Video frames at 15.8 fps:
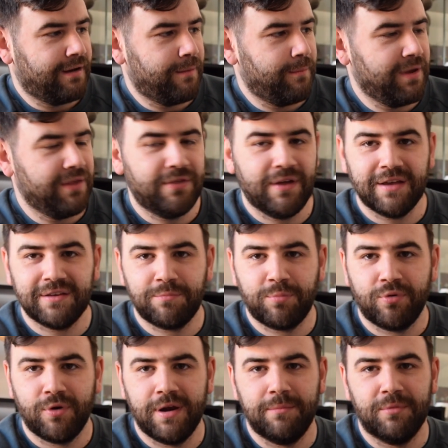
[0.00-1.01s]
I mean, that's
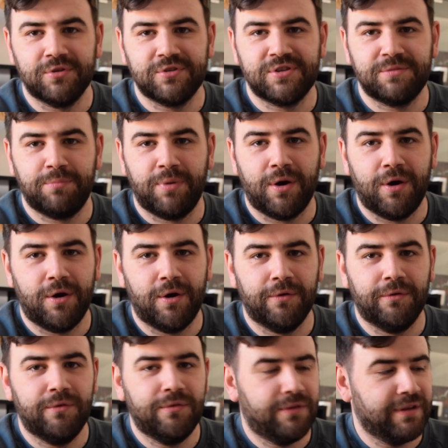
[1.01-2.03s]
pretty much spot
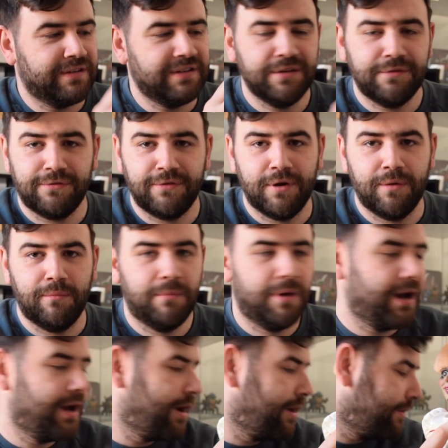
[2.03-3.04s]
on. This is from
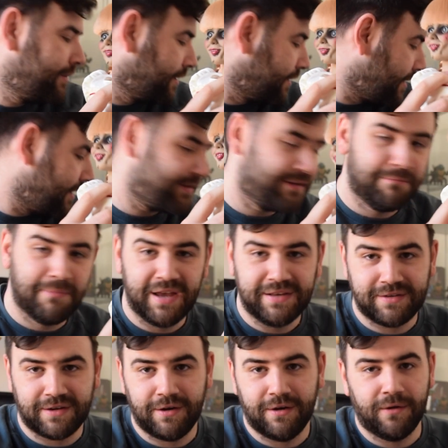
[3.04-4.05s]
the guys at
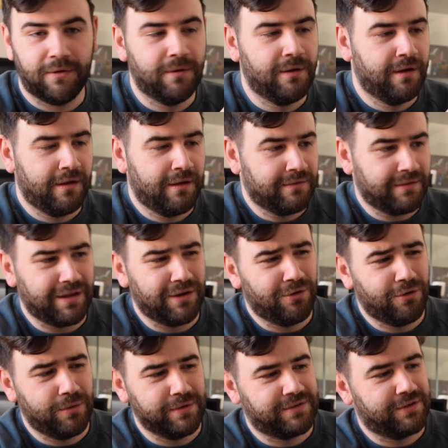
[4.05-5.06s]
Mezco. They
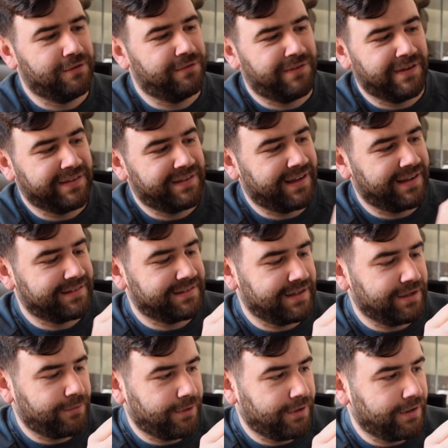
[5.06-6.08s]
always do
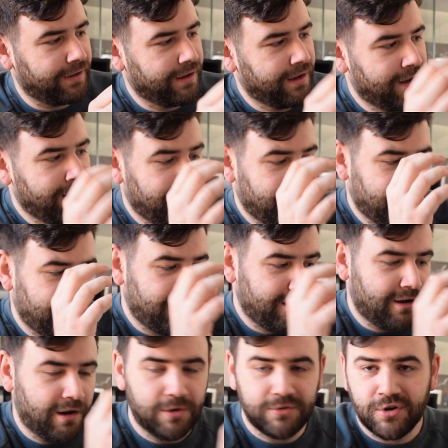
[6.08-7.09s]
fantastic work.
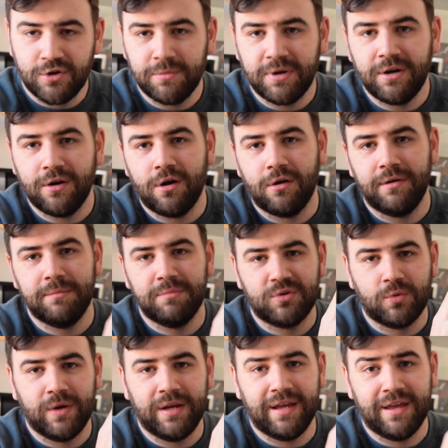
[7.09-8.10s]
I was and ahhing
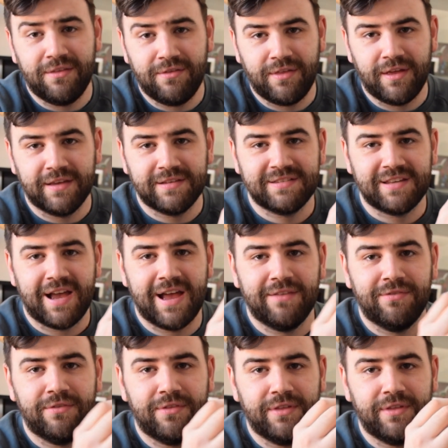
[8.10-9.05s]
between getting this and